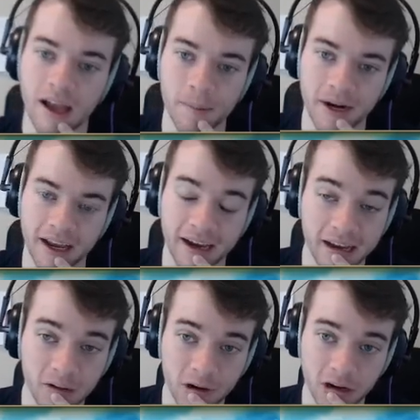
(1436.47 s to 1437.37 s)
But I
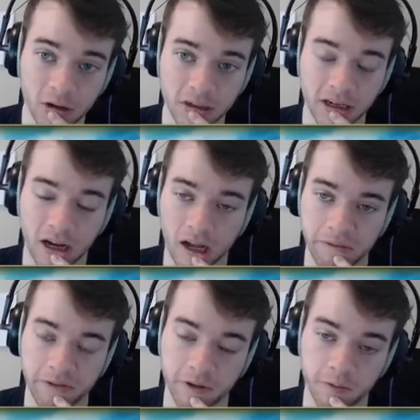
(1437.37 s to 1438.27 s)
kind of want to hold
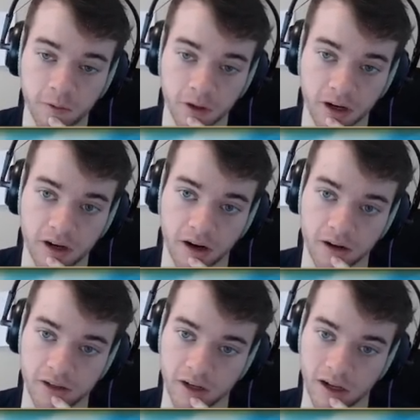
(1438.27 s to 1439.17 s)
off for a
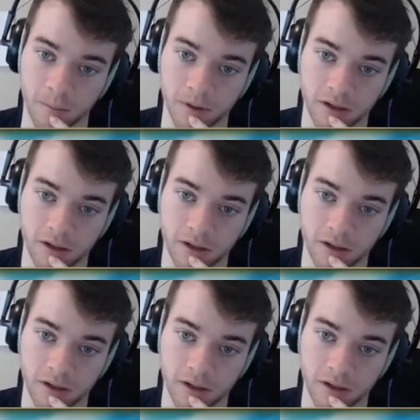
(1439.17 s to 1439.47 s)
Garchomp.